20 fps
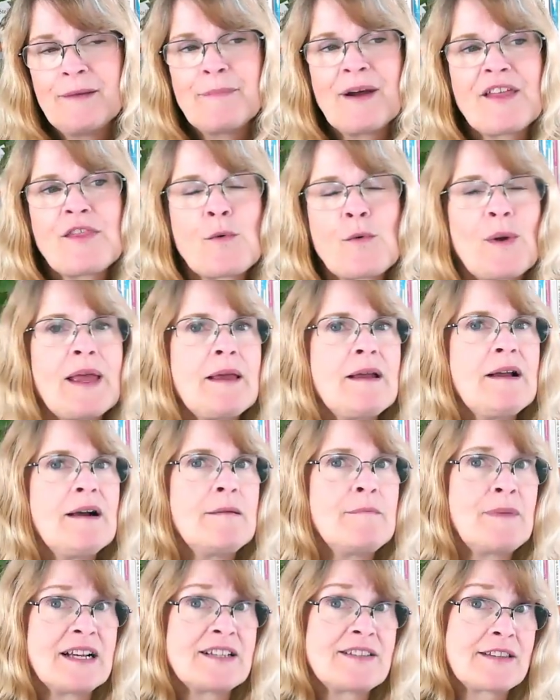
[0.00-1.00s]
By the way,
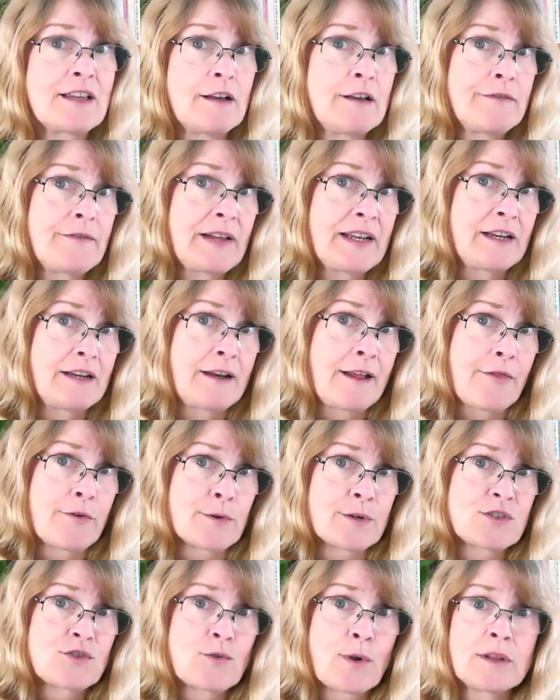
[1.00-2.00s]
myself and
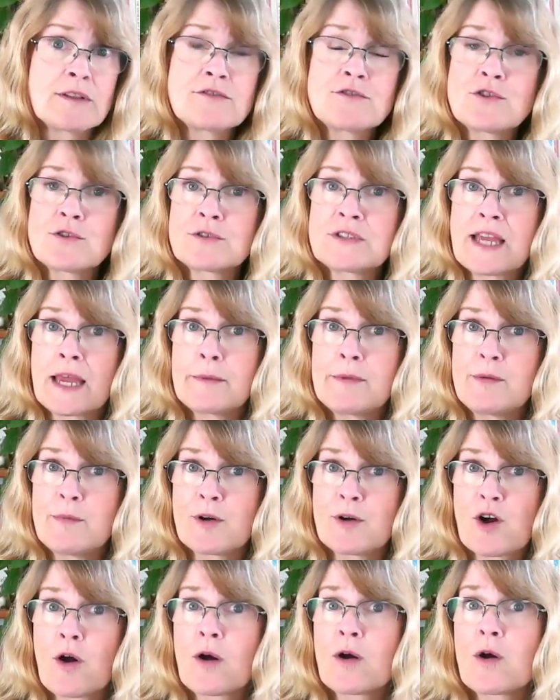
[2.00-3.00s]
another astrologer, Tammy
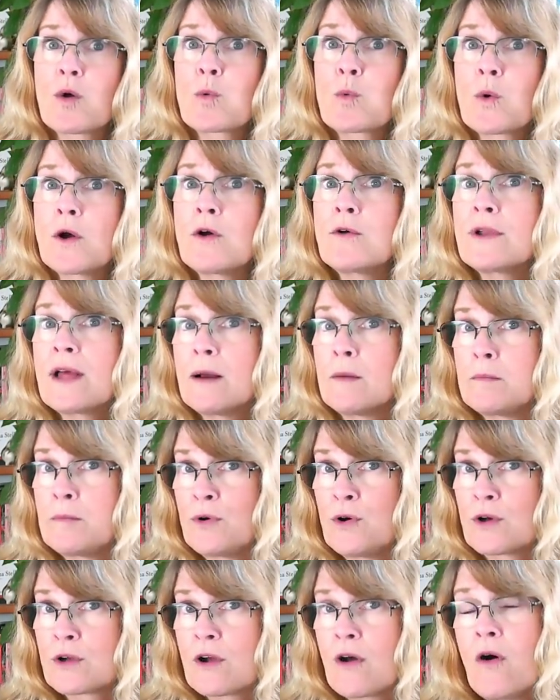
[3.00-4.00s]
Magaro, wrote a
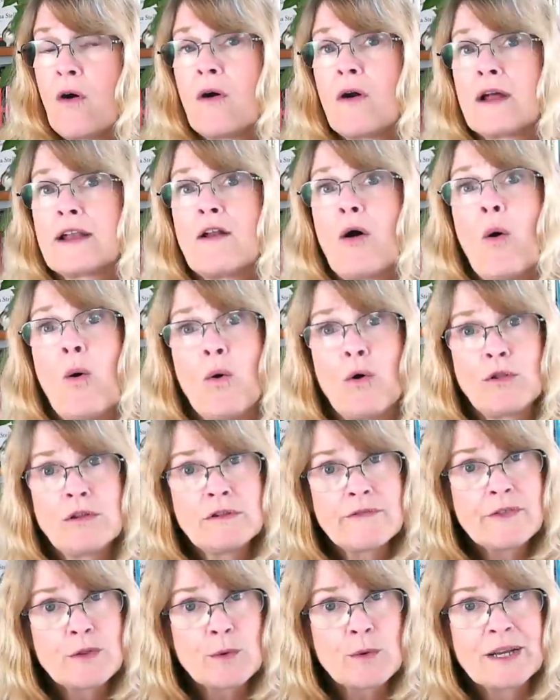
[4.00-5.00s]
book on
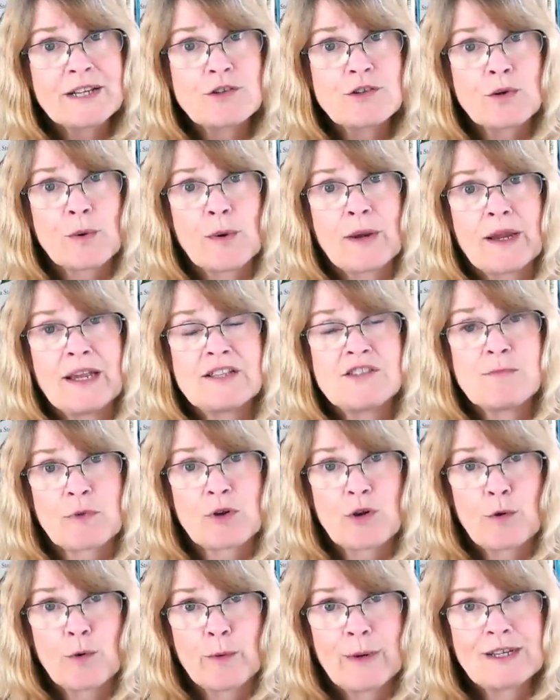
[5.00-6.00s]
all of the retrogrades,
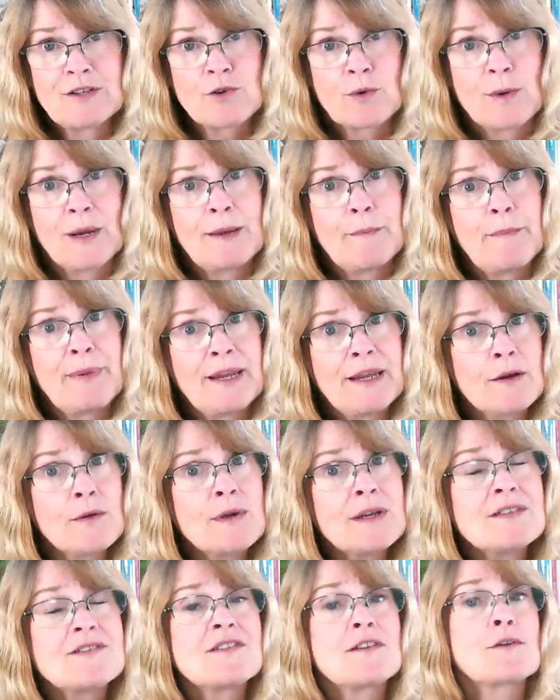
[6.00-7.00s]
Mercury retrograde
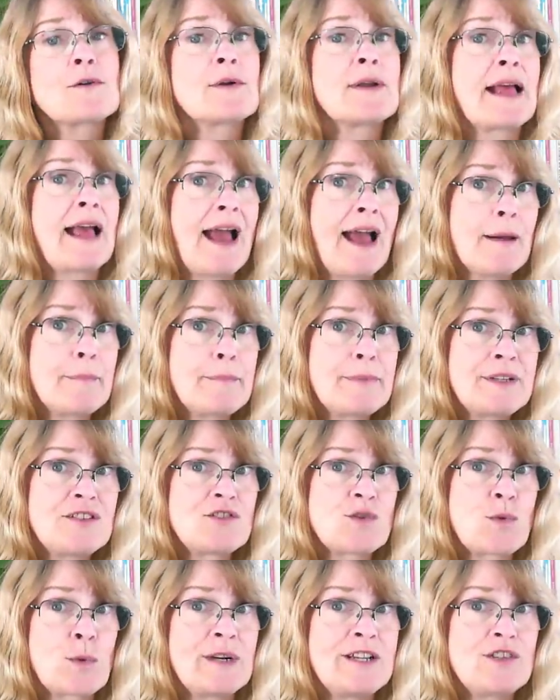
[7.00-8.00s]
periods that are going to happen
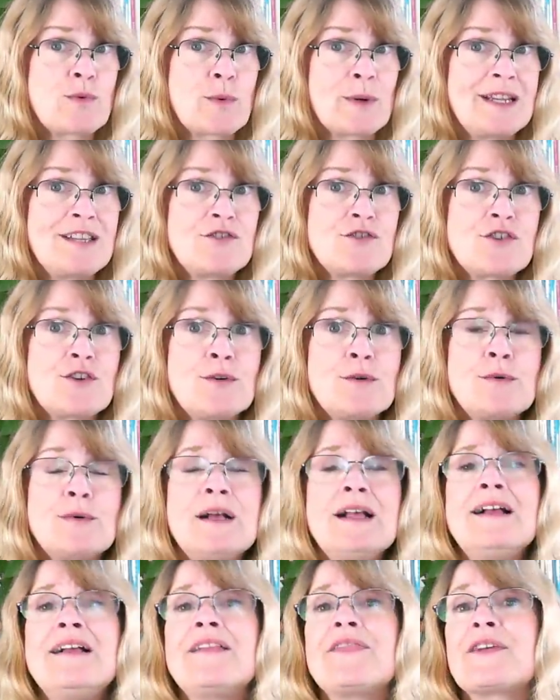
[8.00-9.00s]
in 2022.
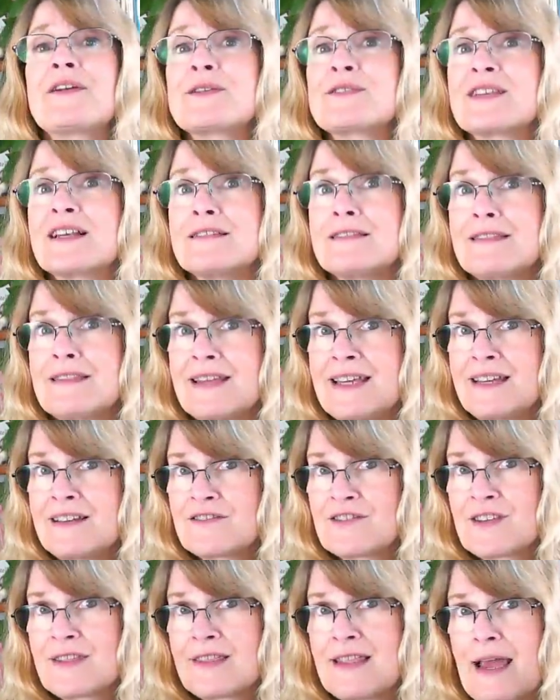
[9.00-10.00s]
There's a
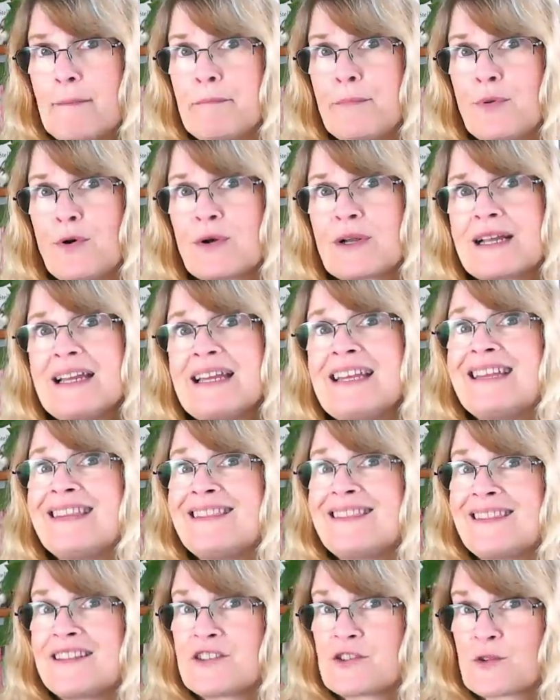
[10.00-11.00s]
link to that book
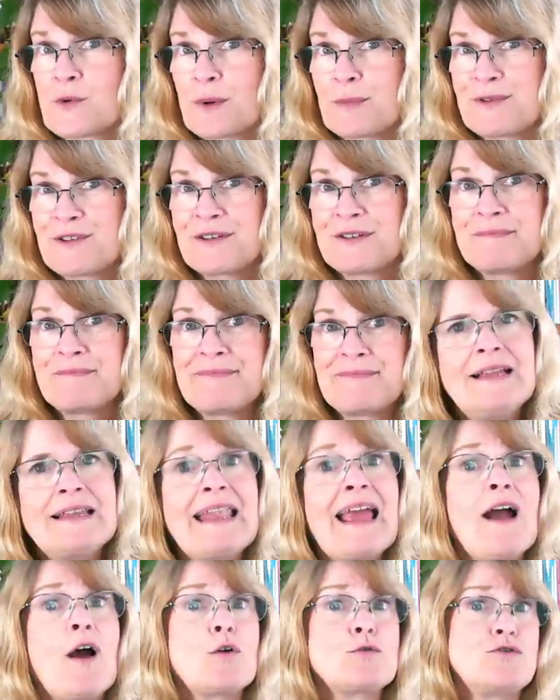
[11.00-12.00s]
in the description.
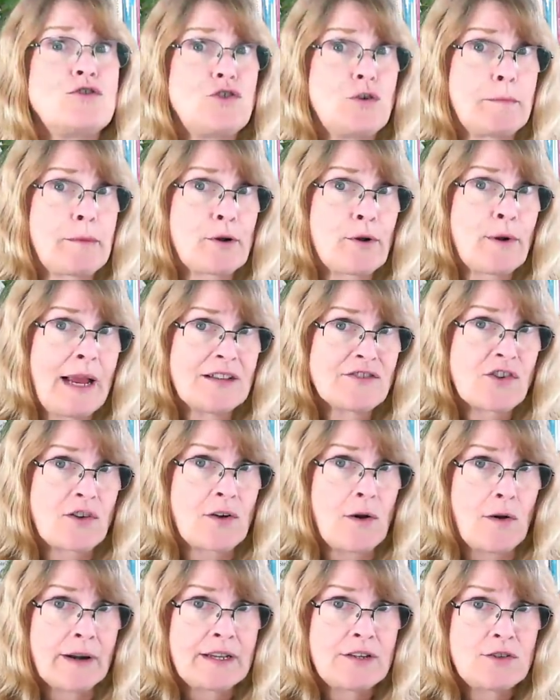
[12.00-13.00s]
Now, Jupiter has
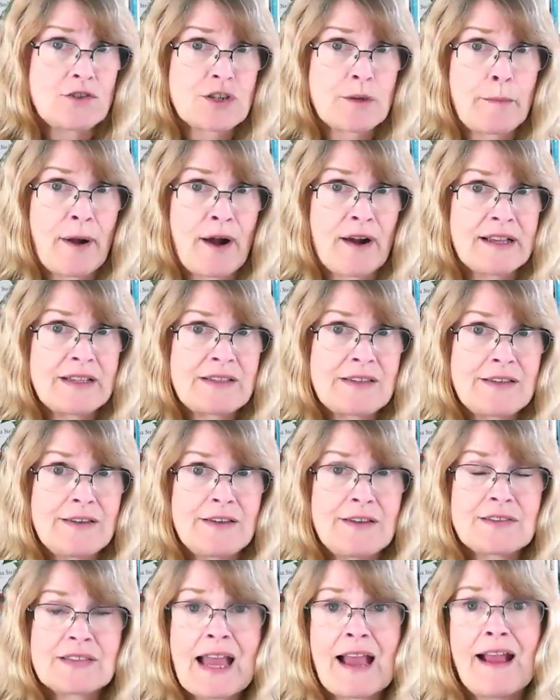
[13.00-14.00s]
gone into
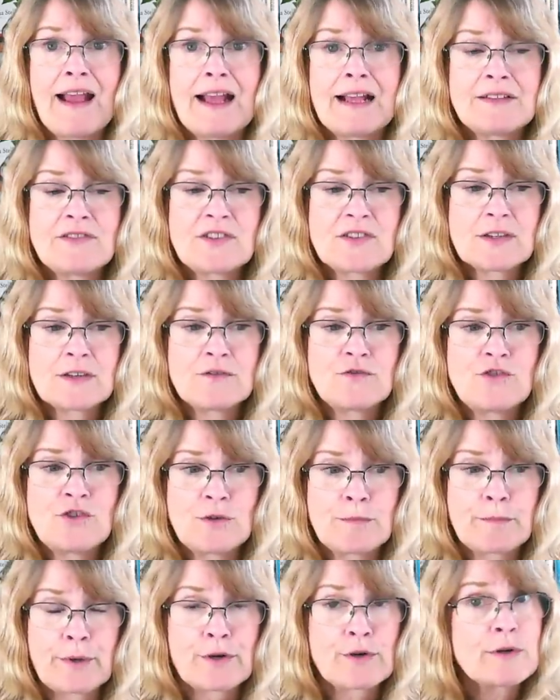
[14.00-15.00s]
Pisces, and
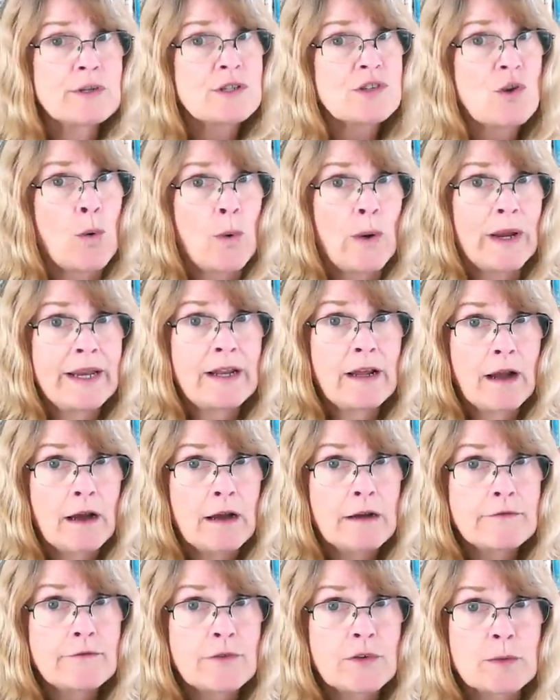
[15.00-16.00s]
Jupiter is quite
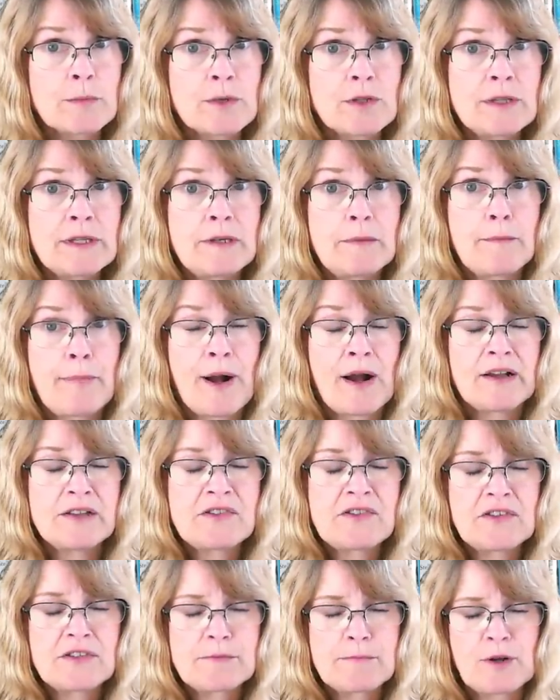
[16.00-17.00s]
comfortable in
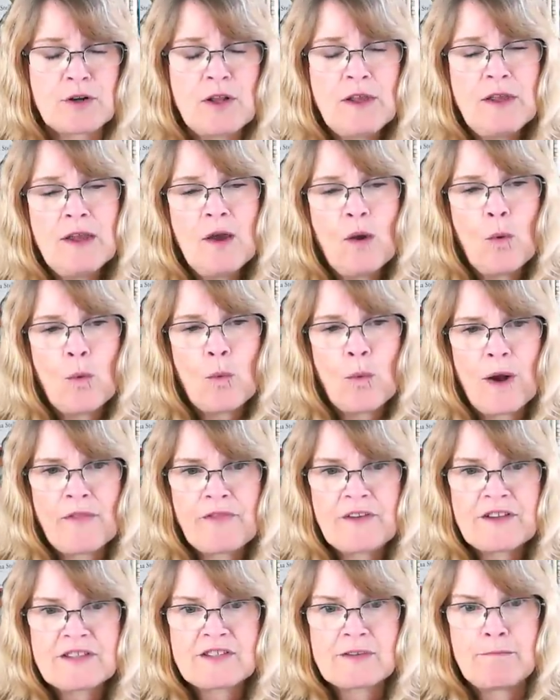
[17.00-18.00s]
Pisces. But
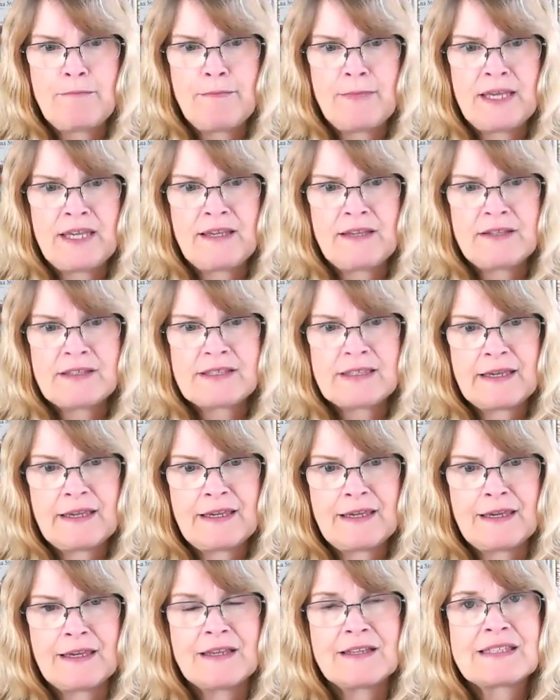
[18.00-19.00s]
what this means
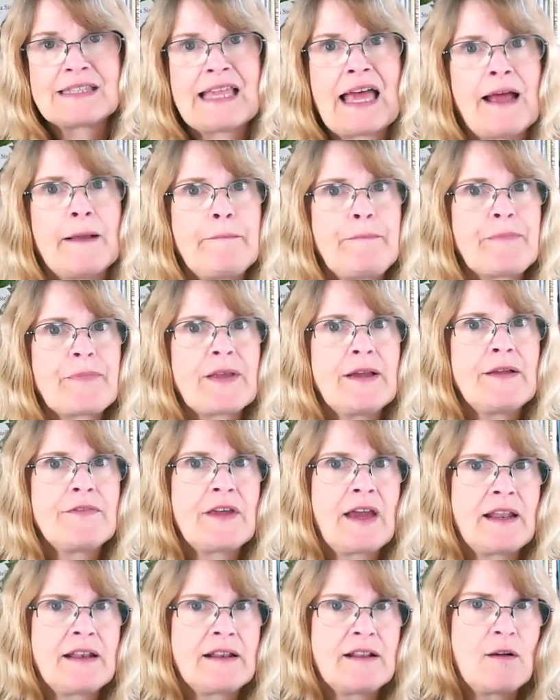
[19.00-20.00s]
is that
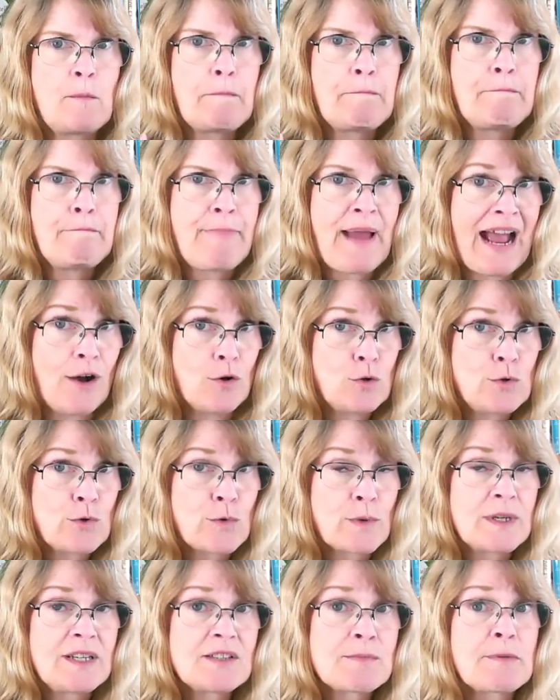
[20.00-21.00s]
that
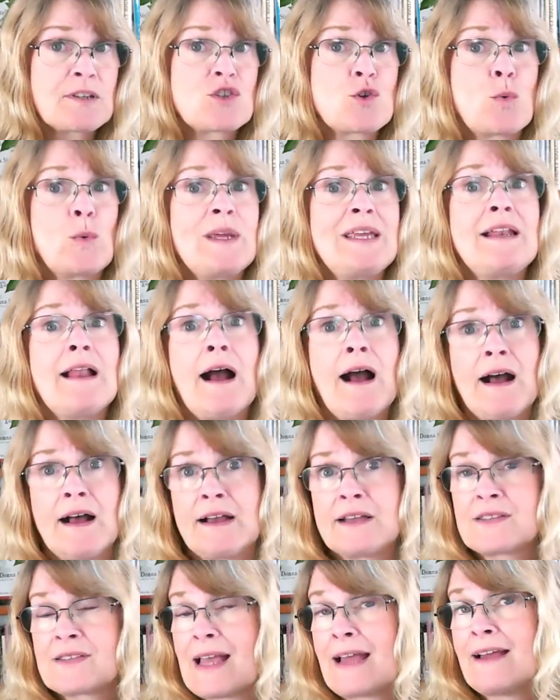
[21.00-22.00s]
boundaries between
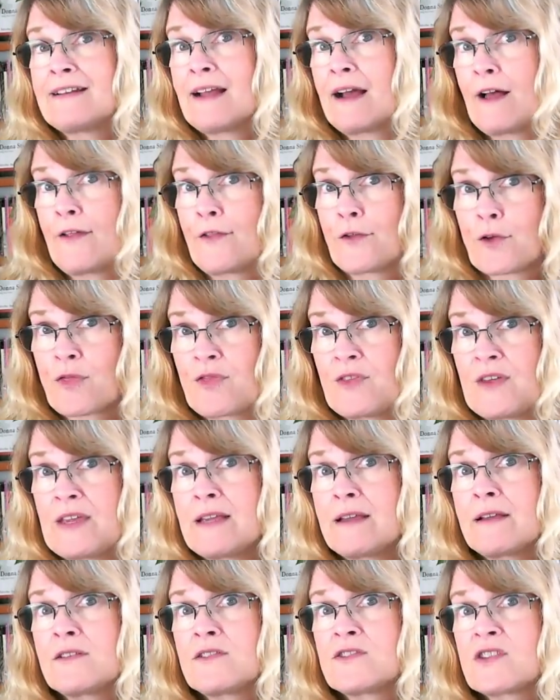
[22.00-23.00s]
us and other
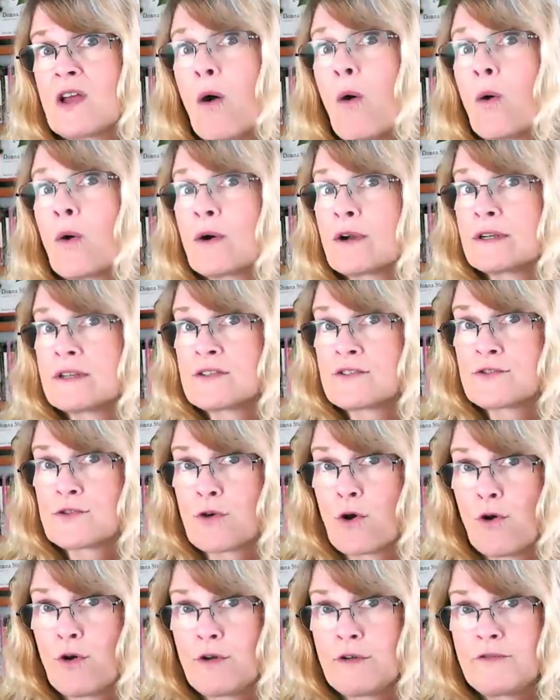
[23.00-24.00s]
things are
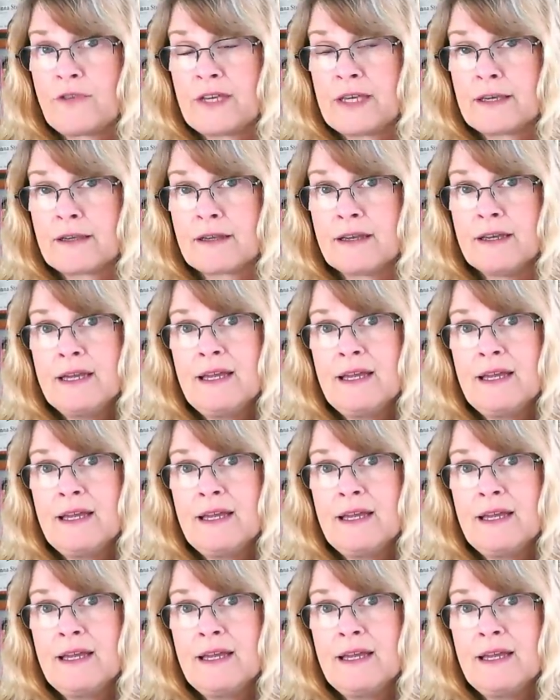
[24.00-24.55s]
dissolving.